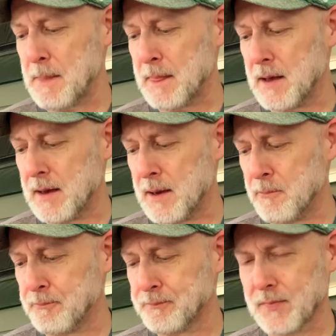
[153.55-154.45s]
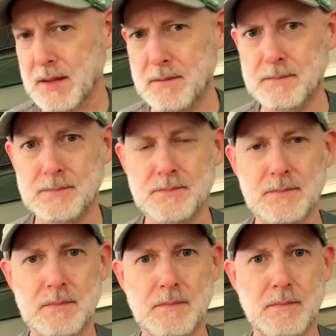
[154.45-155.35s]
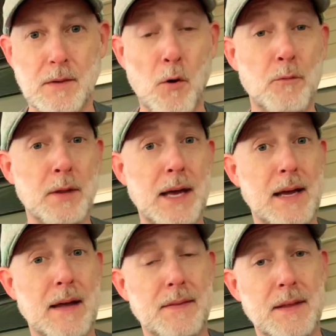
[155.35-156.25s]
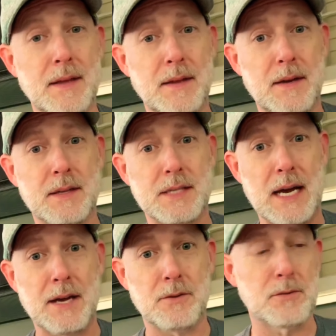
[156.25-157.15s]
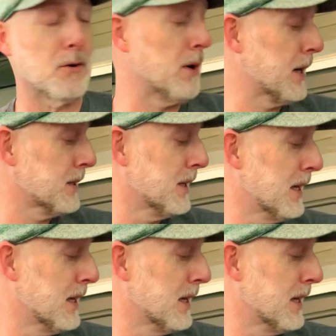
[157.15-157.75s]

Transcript: Hopefully I got the title correct.